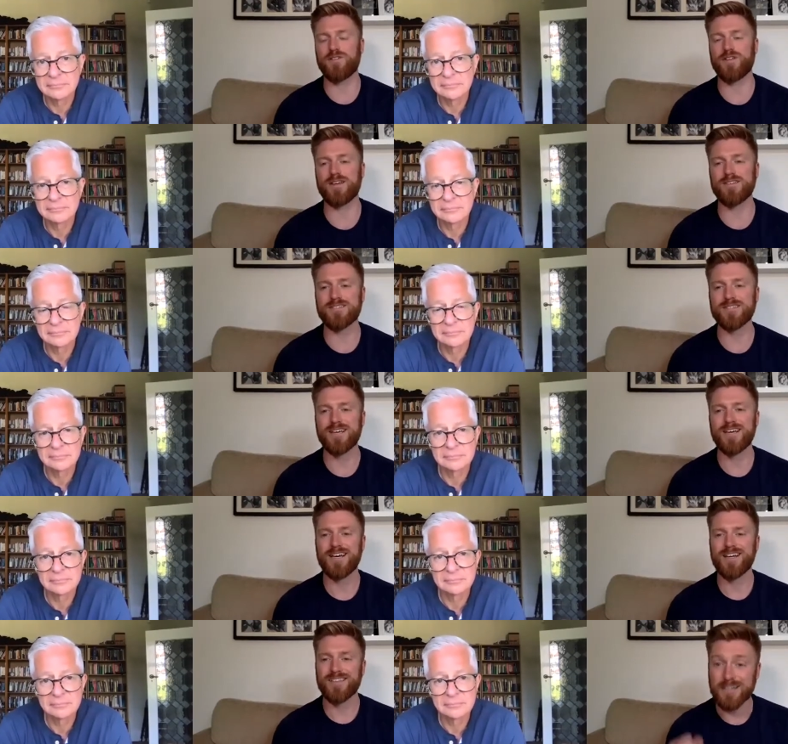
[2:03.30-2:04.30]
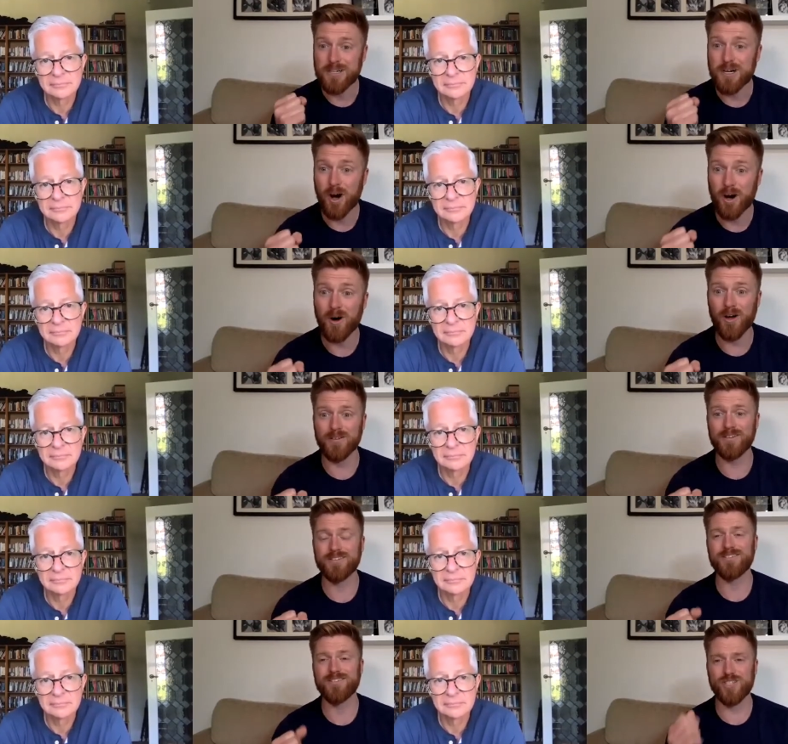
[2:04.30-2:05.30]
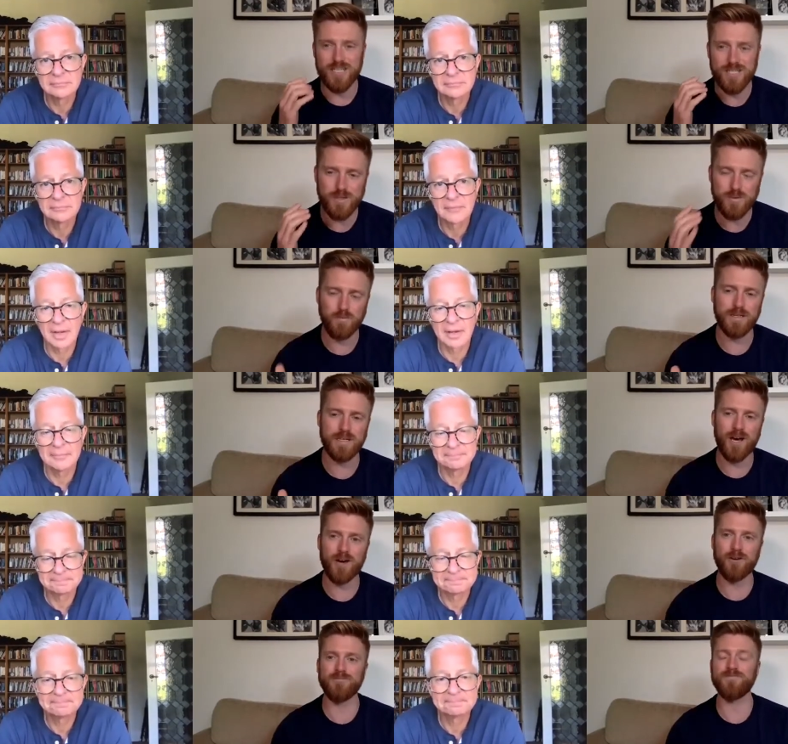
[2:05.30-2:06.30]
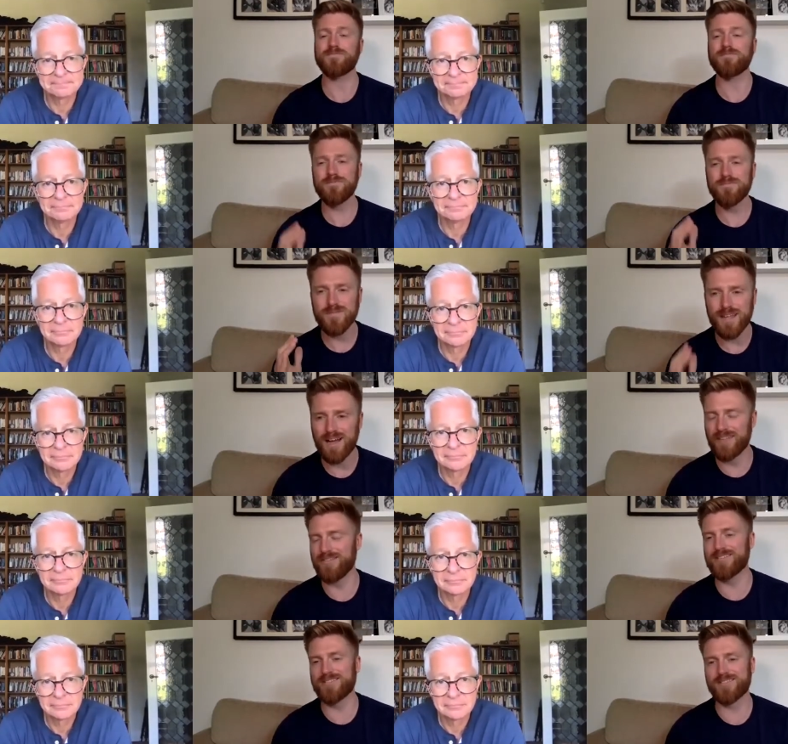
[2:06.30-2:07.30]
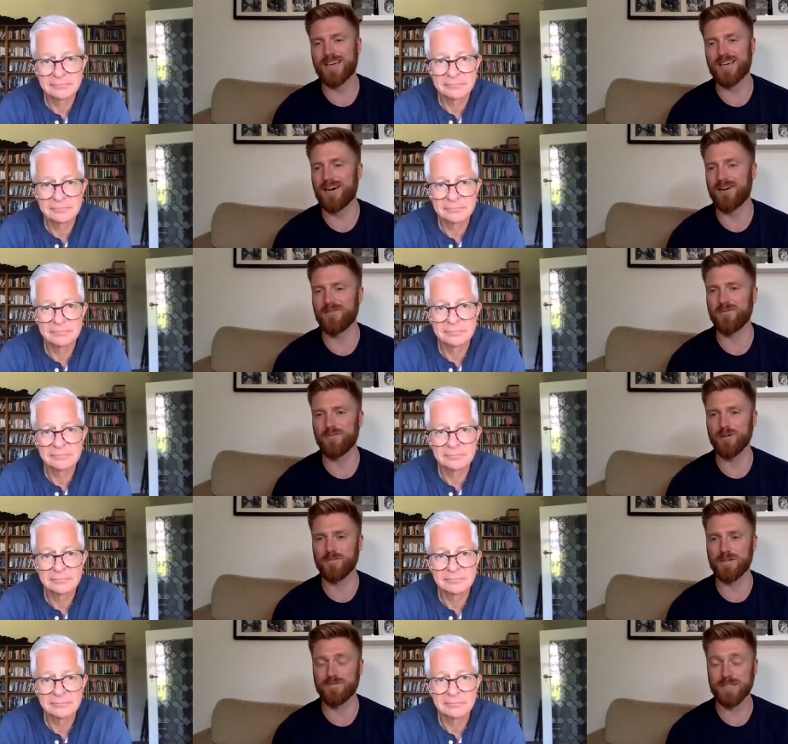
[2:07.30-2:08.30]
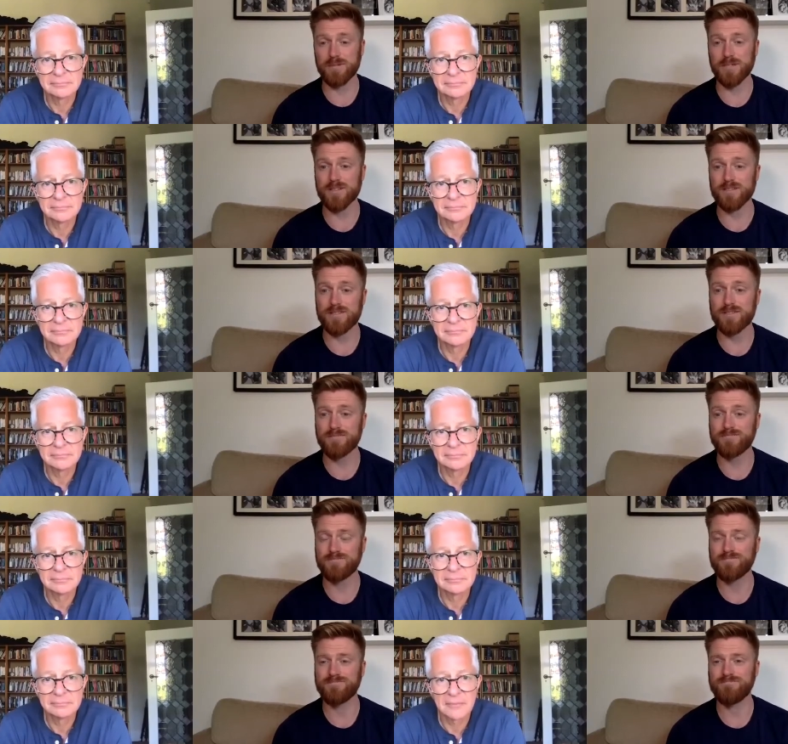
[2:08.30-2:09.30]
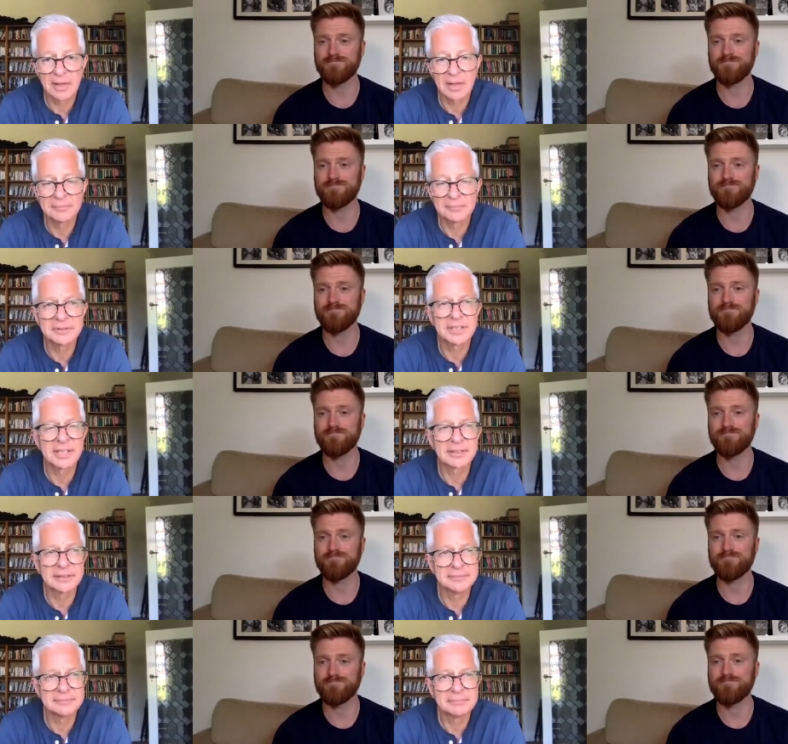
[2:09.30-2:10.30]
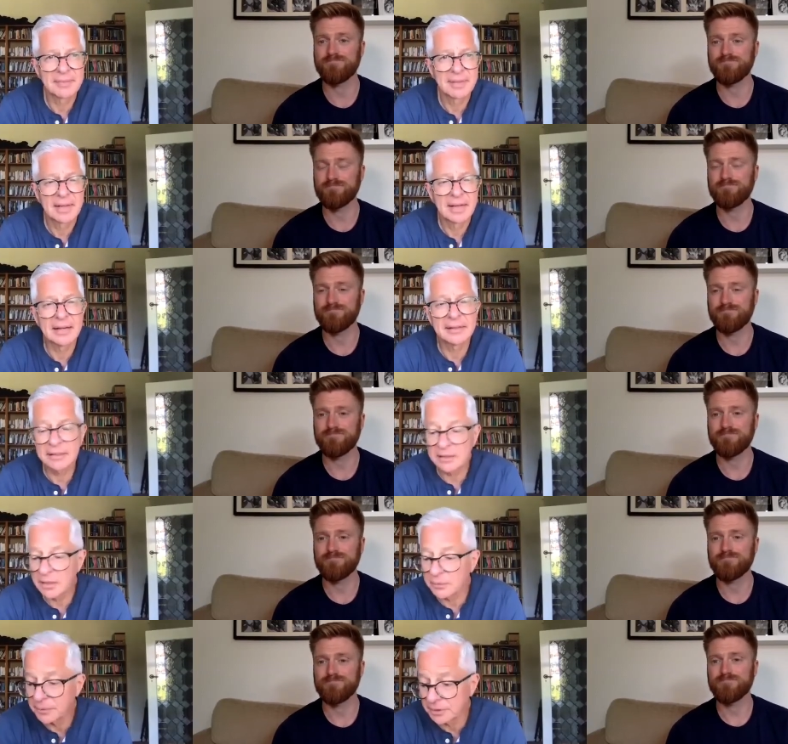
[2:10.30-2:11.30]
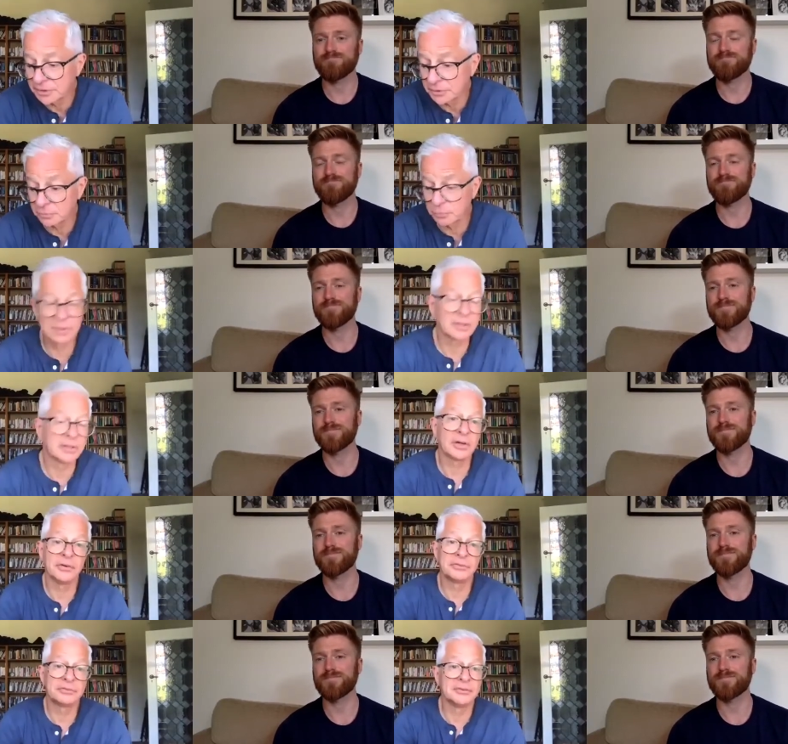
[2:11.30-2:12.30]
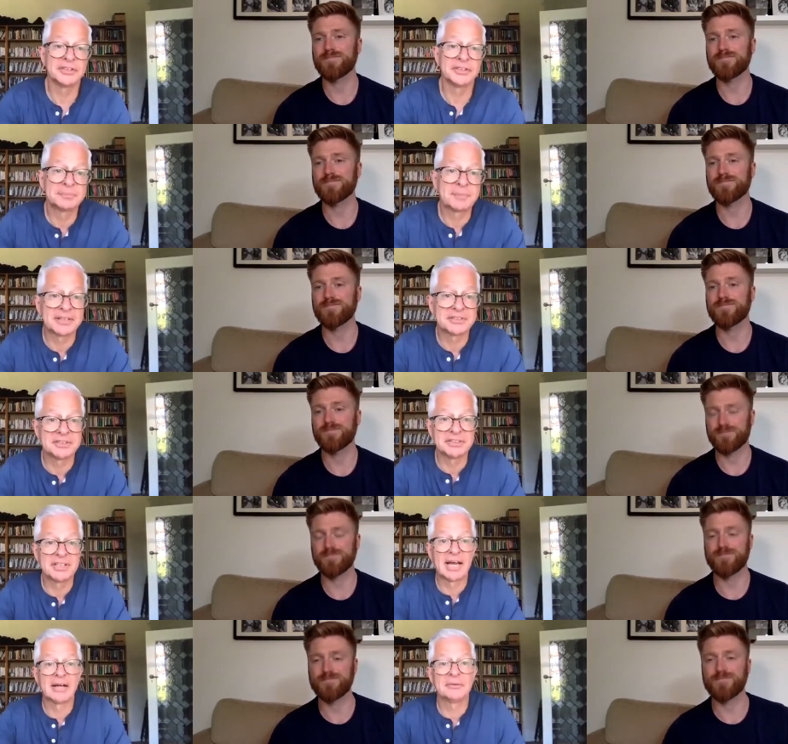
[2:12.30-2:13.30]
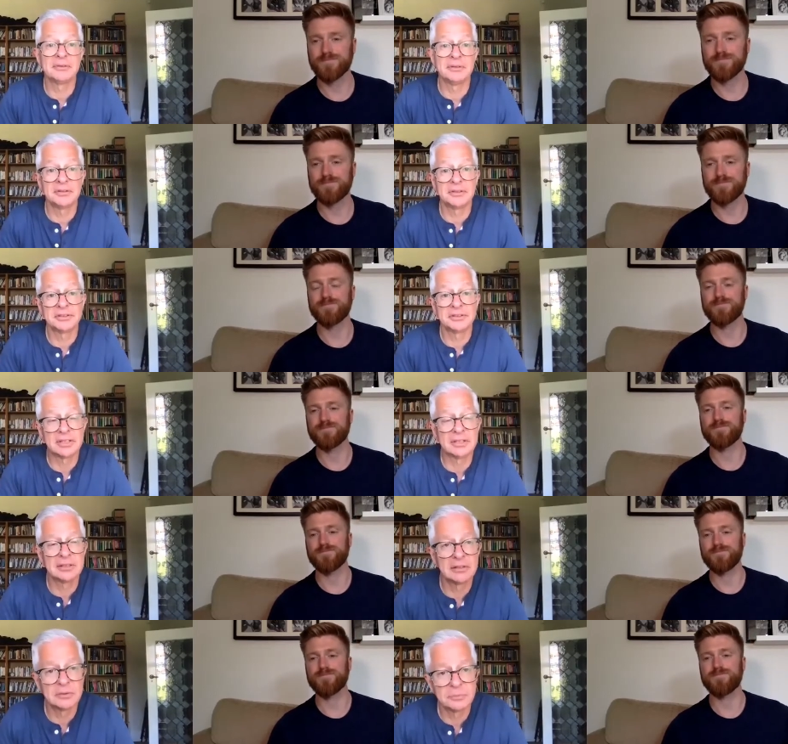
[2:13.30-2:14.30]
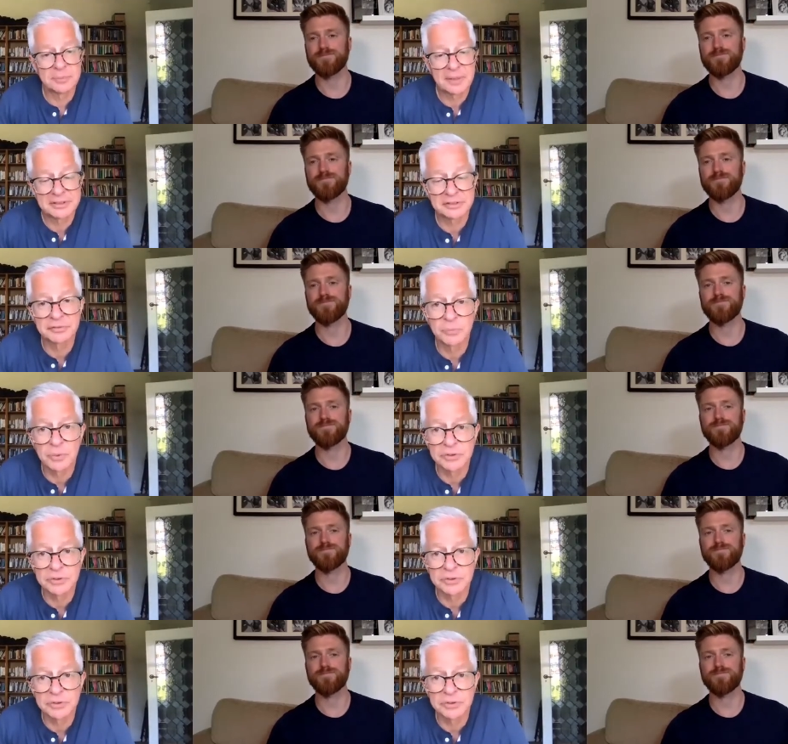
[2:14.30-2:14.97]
Speaker 1: things, then come on, Jesus will be known and this town will be rebuilt.
Speaker 2: Yeah, exactly. And I think, you know, as we're going to go through this passage now, you know, this uh, passage from 1